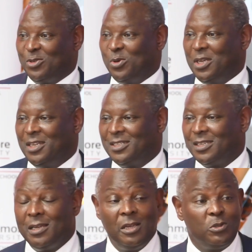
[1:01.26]
to hit
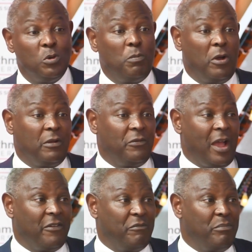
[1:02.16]

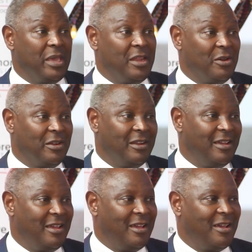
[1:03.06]
2.5 billion
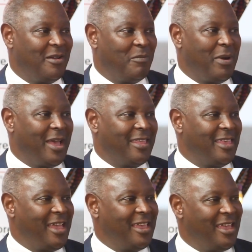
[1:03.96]
by
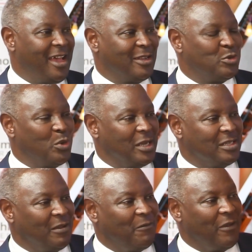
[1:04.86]
the year
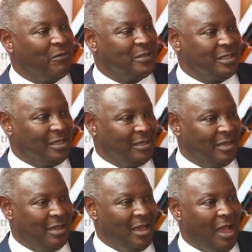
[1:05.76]
2050,
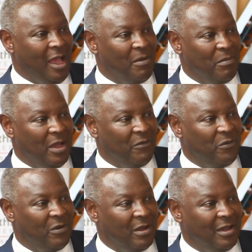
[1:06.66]
IMF
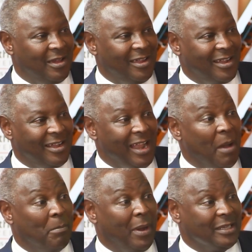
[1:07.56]

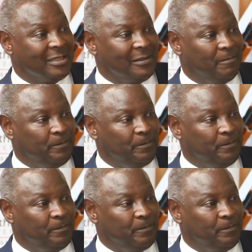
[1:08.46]
numbers.